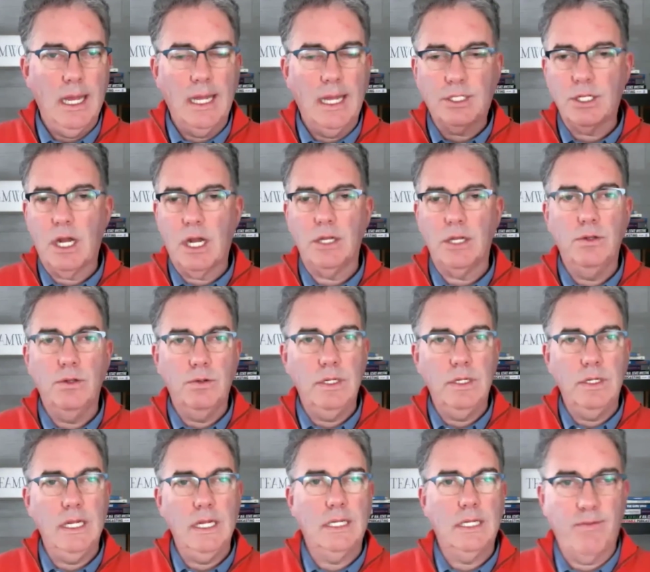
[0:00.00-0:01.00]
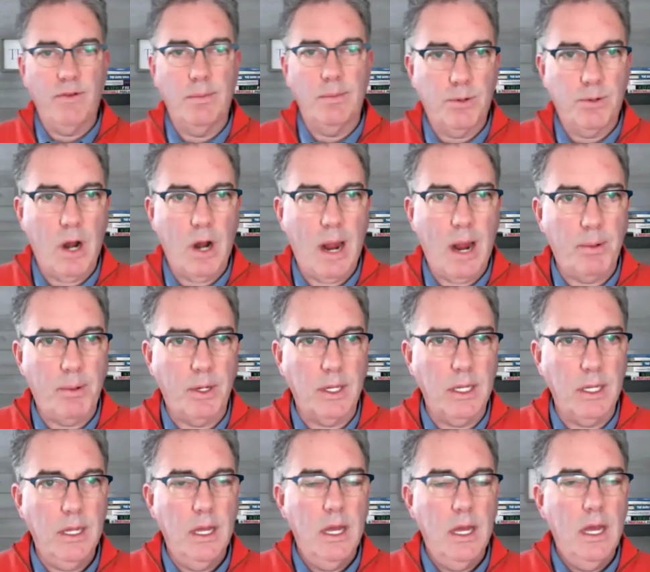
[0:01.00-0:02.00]
It's not unique to every
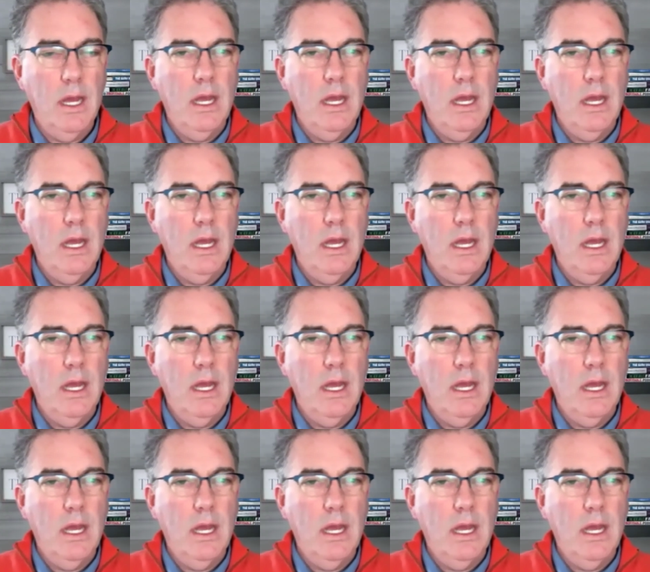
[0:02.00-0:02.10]
property.